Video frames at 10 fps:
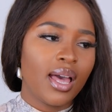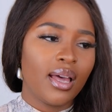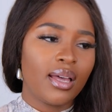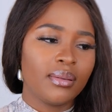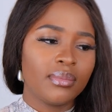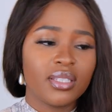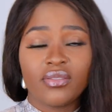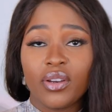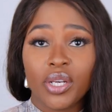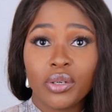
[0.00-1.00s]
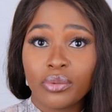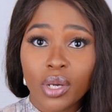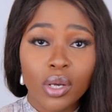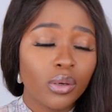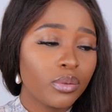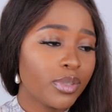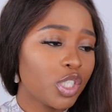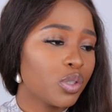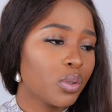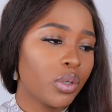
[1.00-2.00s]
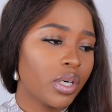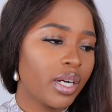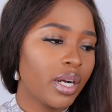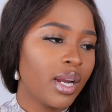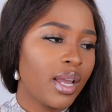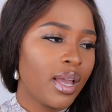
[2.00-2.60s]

Um, it's very grown, mature,